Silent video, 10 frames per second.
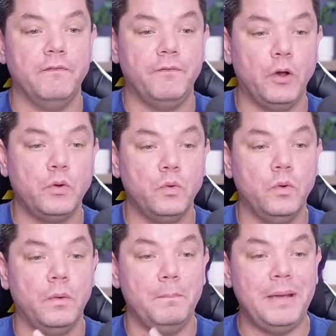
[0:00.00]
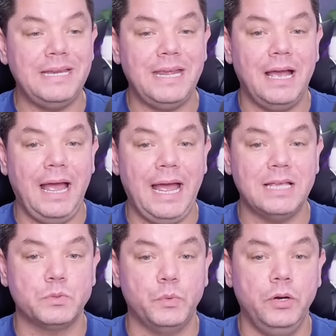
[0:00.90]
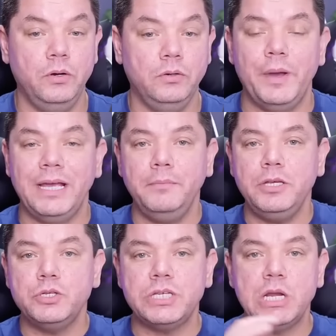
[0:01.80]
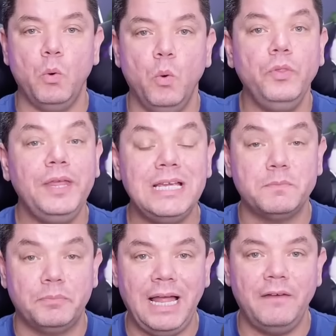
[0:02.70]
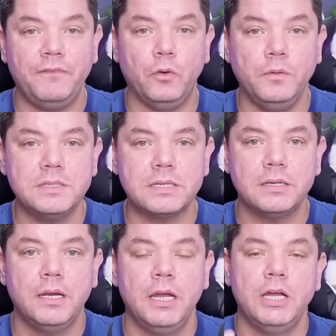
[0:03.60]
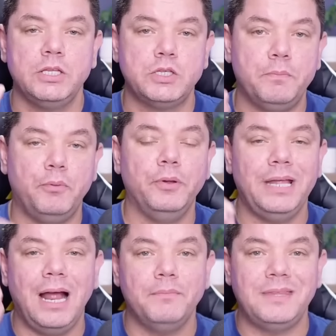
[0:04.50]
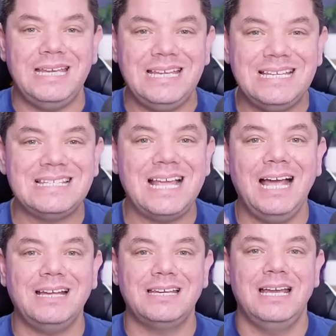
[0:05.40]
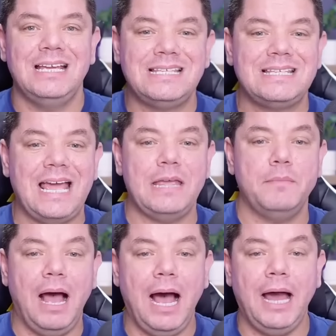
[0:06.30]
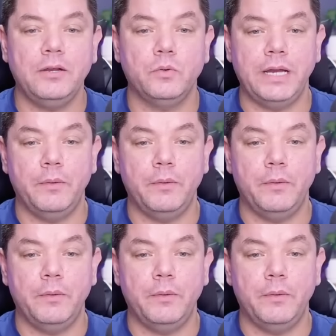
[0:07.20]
Vocal Media as well. We're going to be using all these platforms to put up the exact same article.